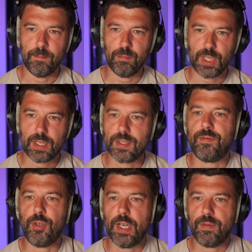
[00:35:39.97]
Because
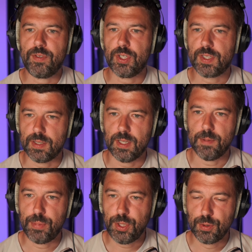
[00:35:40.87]
if you have just a
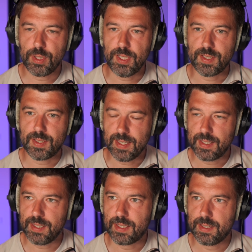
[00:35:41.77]
purely
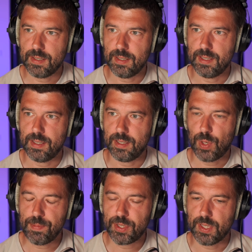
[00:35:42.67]
static
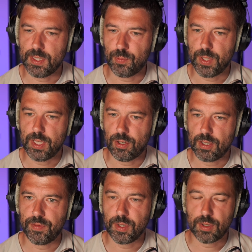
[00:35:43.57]
website where all
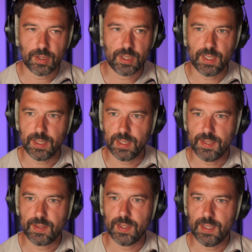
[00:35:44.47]
of the content
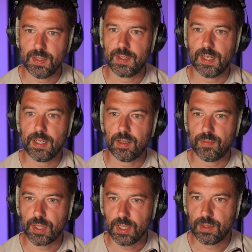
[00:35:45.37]
is inside of
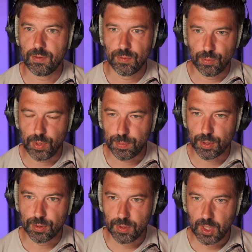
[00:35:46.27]
a Git
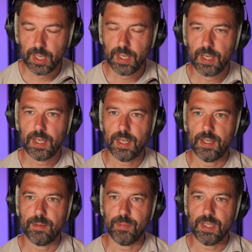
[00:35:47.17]
repo,
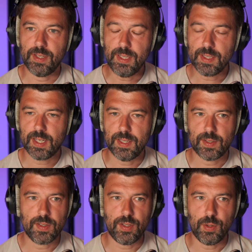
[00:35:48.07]
in these
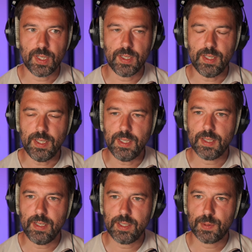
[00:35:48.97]
cases, you can
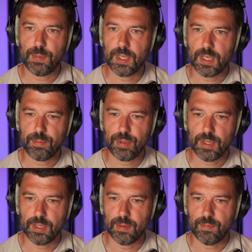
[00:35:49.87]
easily spin up
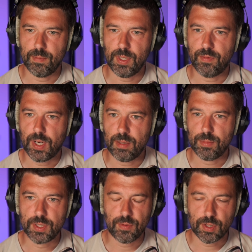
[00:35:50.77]

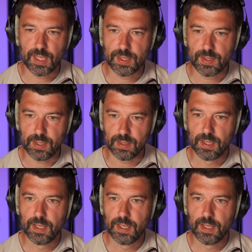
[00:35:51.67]
environments for testing.